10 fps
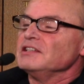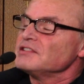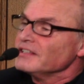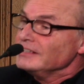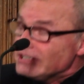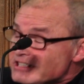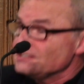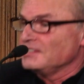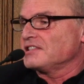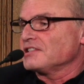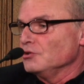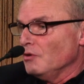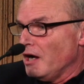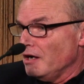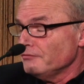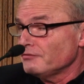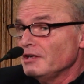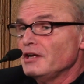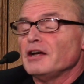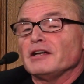is the elites have.
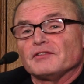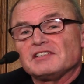This